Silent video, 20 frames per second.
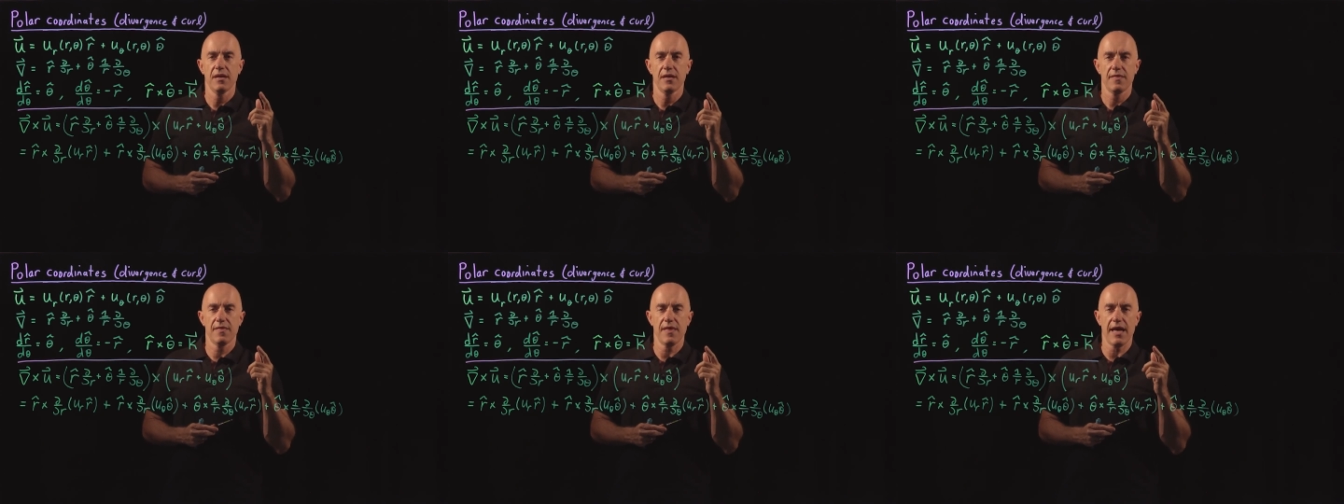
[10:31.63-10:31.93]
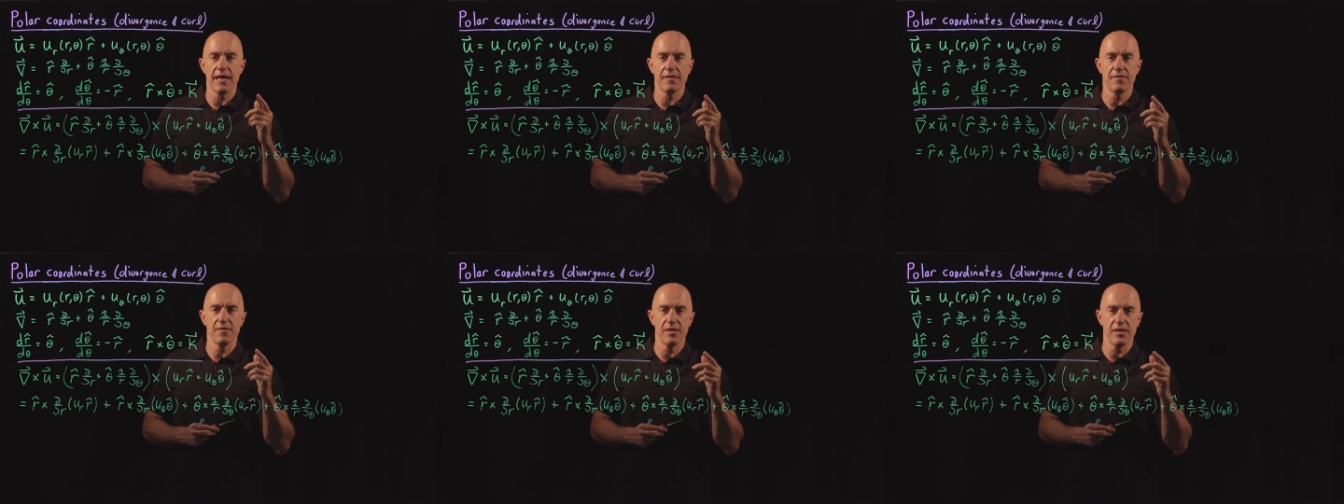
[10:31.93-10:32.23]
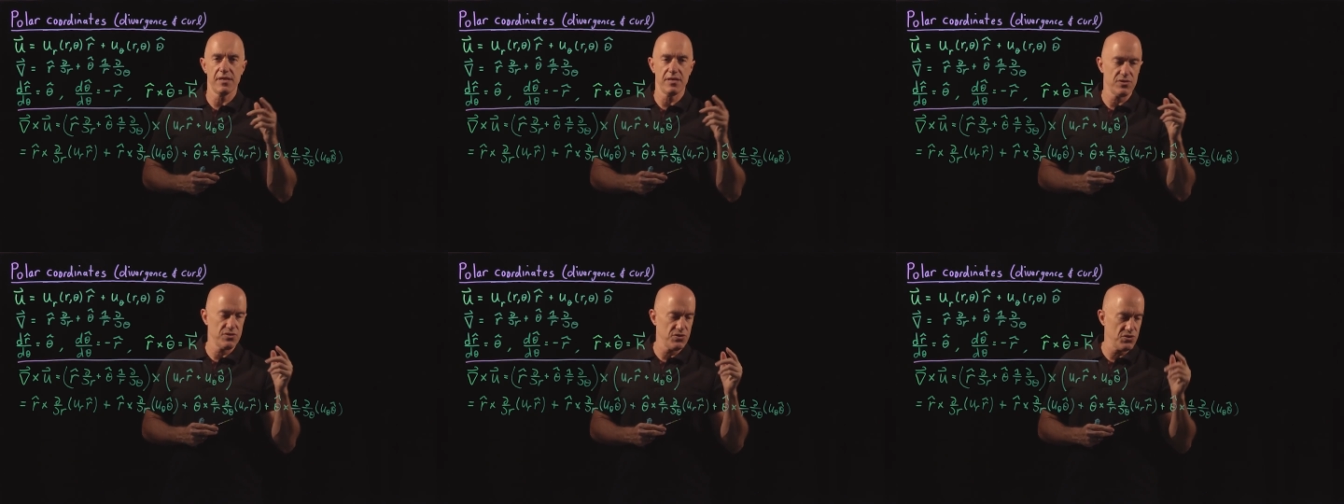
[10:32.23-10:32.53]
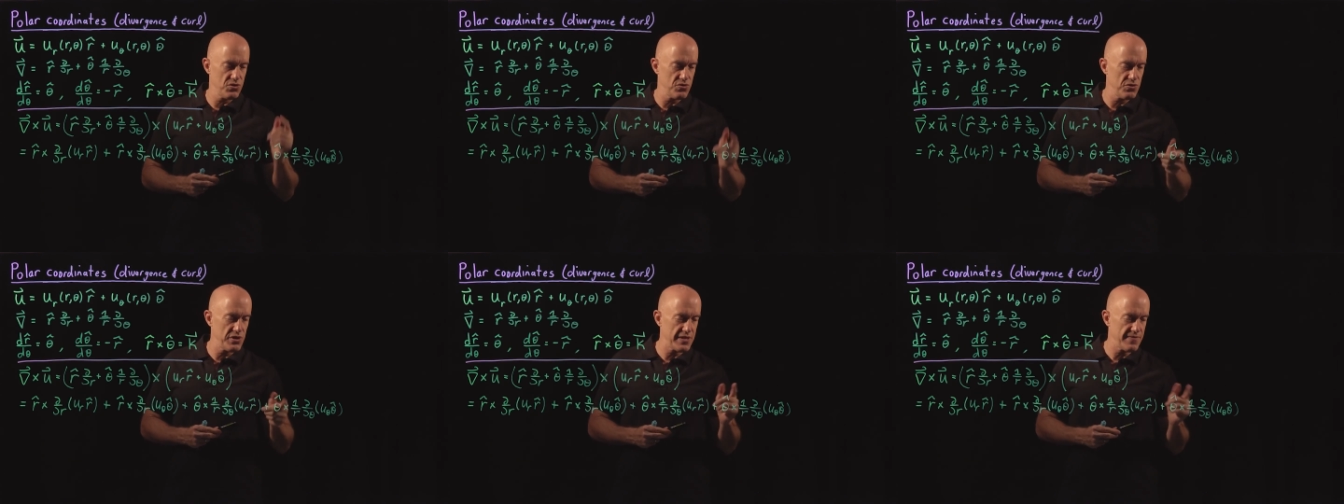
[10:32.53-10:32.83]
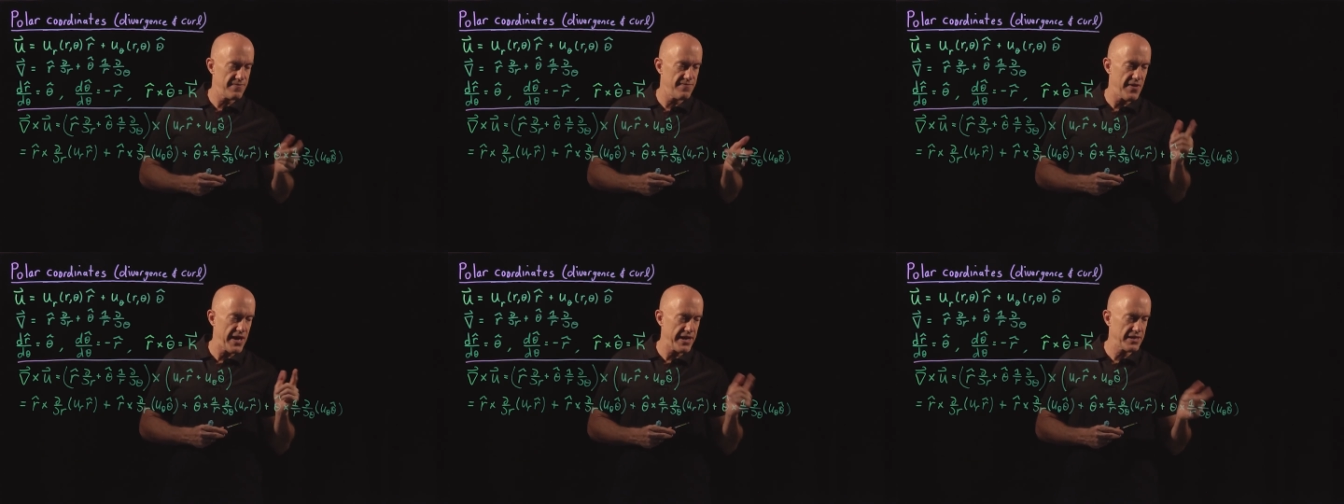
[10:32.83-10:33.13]
that these unit
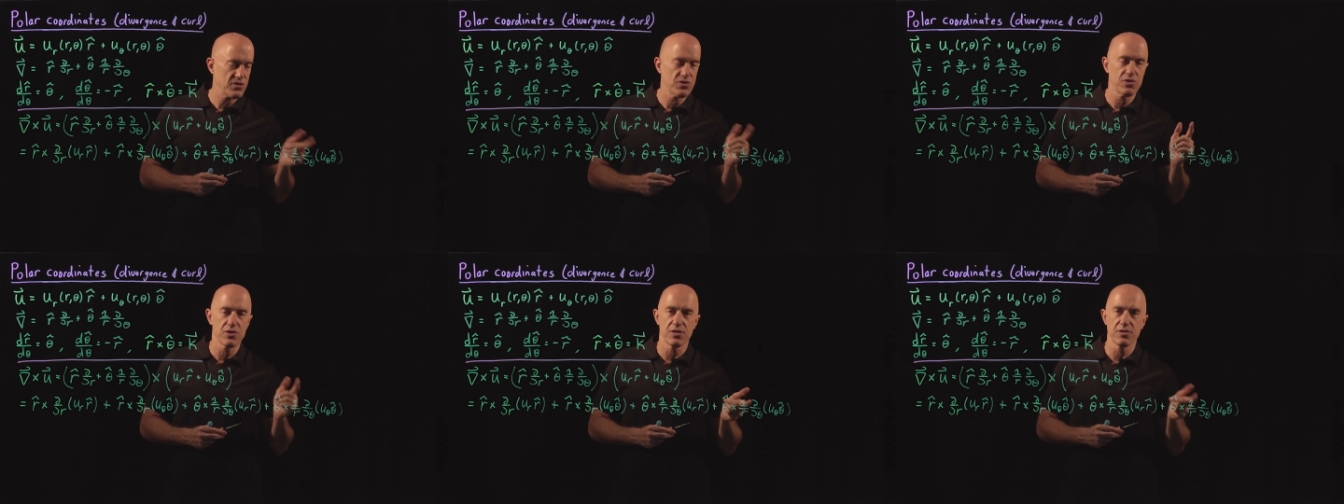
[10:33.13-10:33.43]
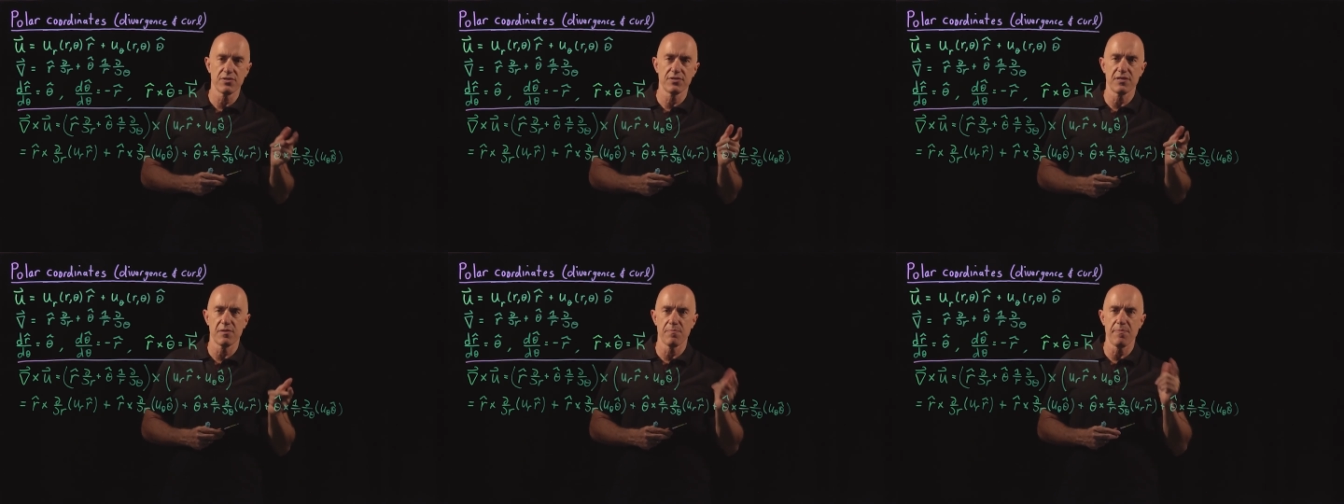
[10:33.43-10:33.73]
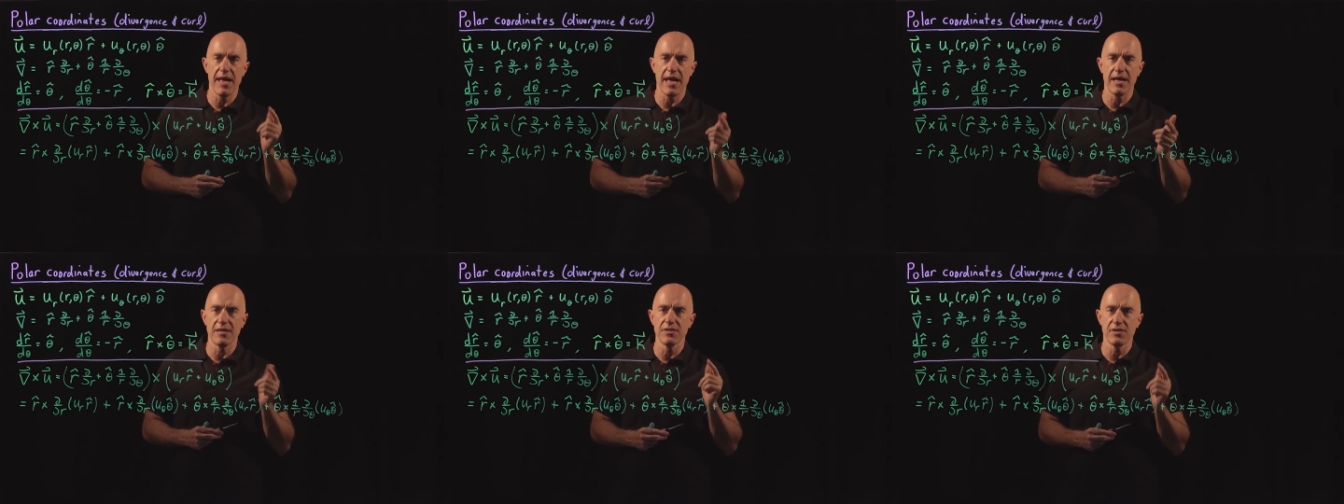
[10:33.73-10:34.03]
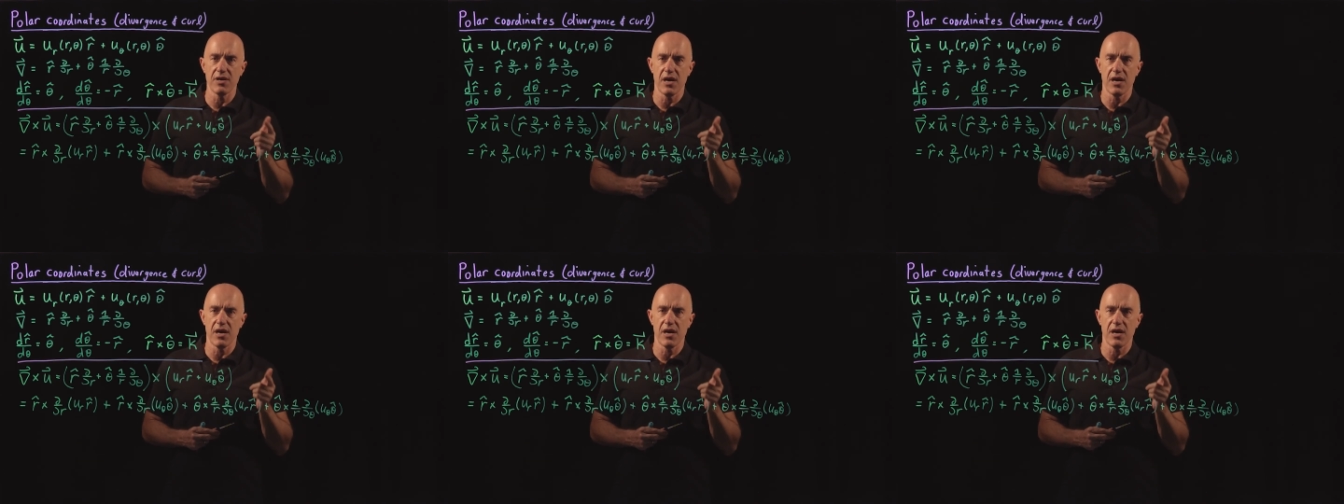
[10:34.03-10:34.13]
vectors depend